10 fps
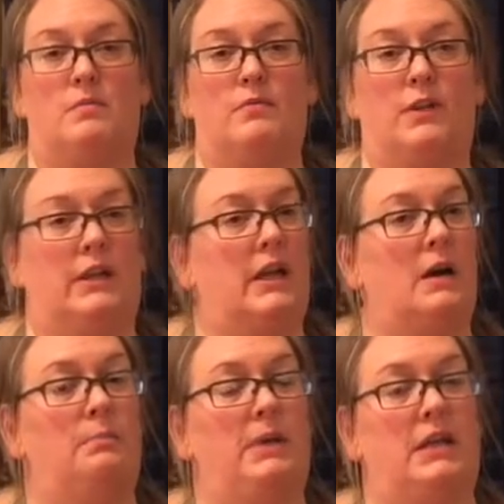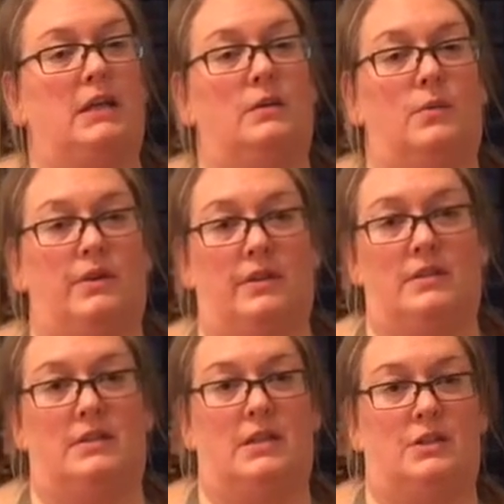filling a pita with
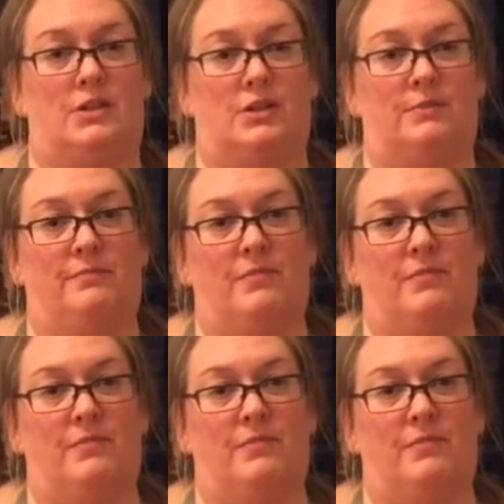this dish.